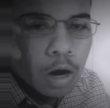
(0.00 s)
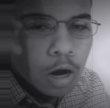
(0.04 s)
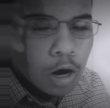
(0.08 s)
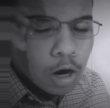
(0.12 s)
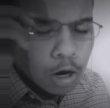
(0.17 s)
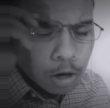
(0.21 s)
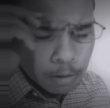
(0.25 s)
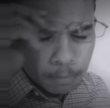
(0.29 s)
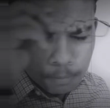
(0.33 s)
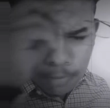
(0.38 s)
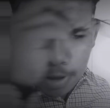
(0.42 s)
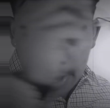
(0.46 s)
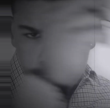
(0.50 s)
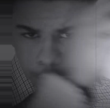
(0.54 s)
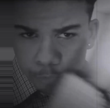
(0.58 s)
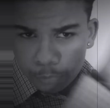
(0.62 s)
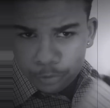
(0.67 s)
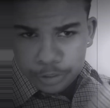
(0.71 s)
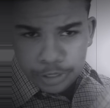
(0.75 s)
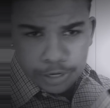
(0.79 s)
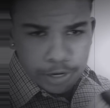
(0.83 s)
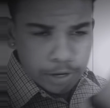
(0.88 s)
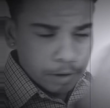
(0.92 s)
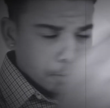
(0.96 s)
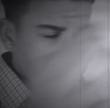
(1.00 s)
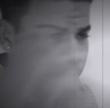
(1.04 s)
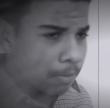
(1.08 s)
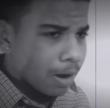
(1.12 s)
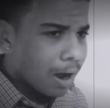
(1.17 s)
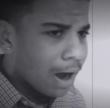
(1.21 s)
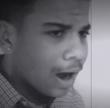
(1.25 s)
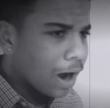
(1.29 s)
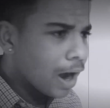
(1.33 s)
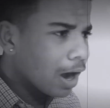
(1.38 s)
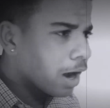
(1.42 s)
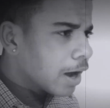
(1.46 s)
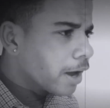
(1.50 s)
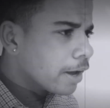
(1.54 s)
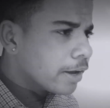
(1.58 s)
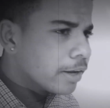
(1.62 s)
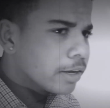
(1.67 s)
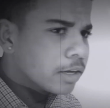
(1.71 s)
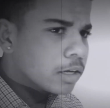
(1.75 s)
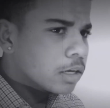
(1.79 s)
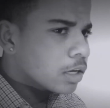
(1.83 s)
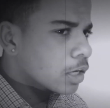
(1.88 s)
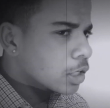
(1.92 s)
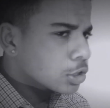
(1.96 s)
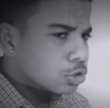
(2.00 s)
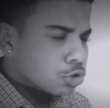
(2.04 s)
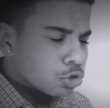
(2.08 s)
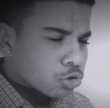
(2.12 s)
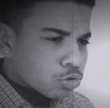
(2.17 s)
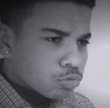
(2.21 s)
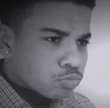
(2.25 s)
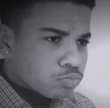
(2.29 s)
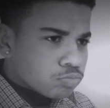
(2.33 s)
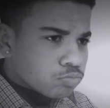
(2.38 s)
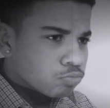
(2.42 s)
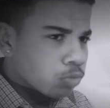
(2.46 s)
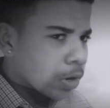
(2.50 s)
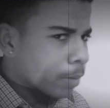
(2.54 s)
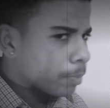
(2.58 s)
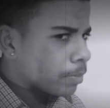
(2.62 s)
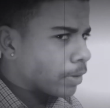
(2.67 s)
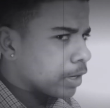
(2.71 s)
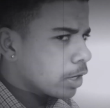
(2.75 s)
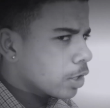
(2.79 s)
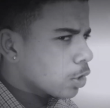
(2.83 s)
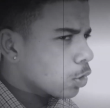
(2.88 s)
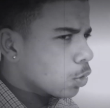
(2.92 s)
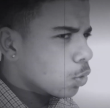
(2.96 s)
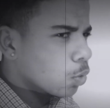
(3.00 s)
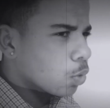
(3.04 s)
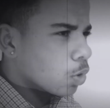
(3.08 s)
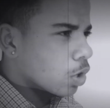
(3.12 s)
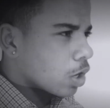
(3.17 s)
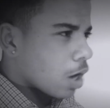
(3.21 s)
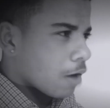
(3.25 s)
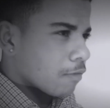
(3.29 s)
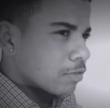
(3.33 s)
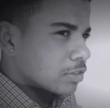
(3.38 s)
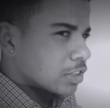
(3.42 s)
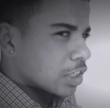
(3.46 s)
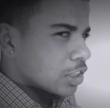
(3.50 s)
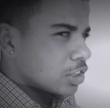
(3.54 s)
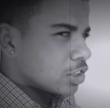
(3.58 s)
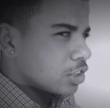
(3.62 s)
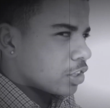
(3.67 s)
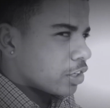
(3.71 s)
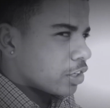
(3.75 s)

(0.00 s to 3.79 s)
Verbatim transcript: um, Henry, am I interrupting your conversation